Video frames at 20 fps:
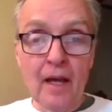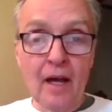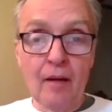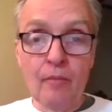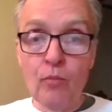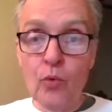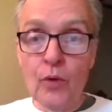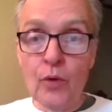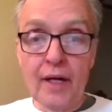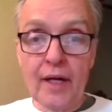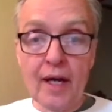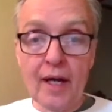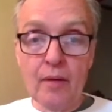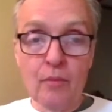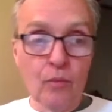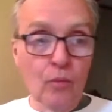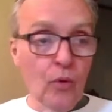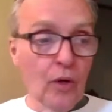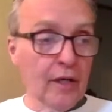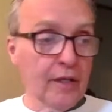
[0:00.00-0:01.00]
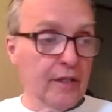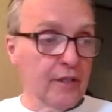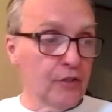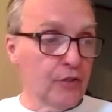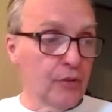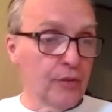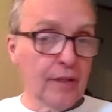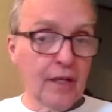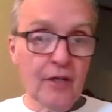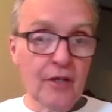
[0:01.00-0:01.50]
When I won
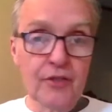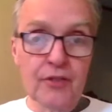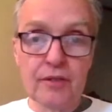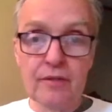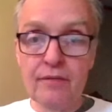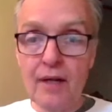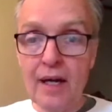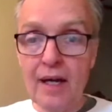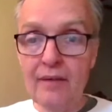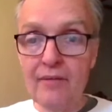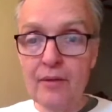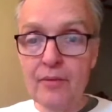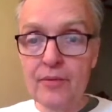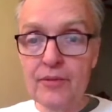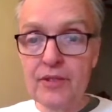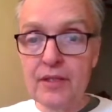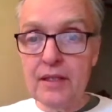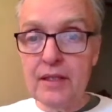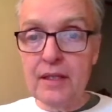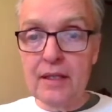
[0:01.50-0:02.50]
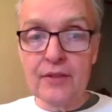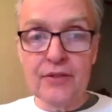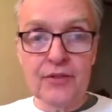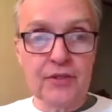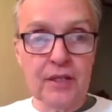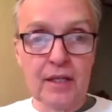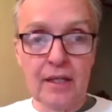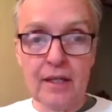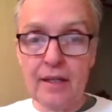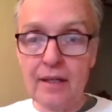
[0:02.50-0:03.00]
in 2005, it was
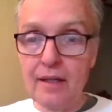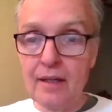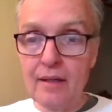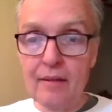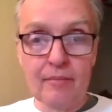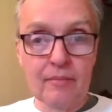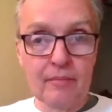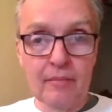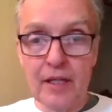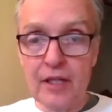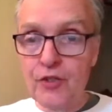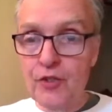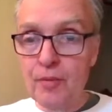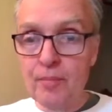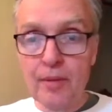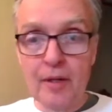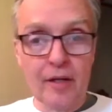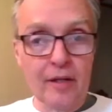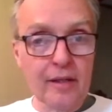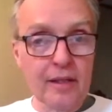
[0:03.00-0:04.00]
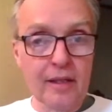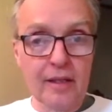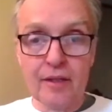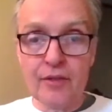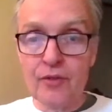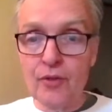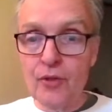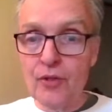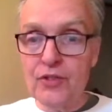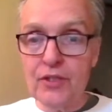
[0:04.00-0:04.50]
against a major
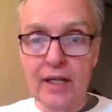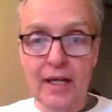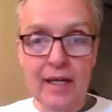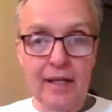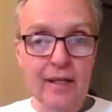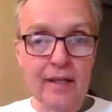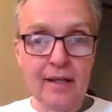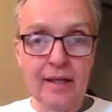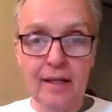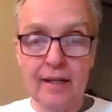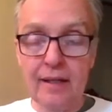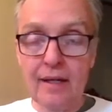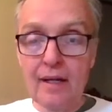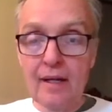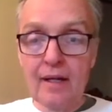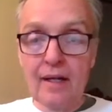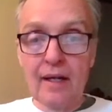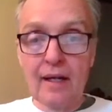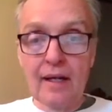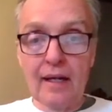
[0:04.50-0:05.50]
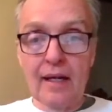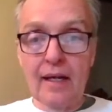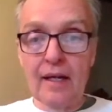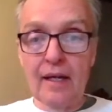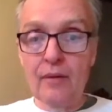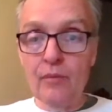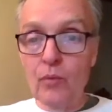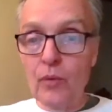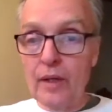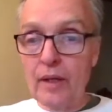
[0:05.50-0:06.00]
party endorsed candidate,
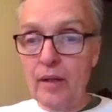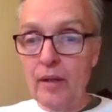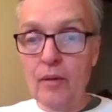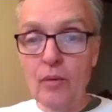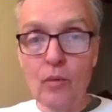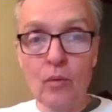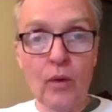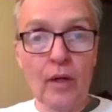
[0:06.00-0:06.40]
and we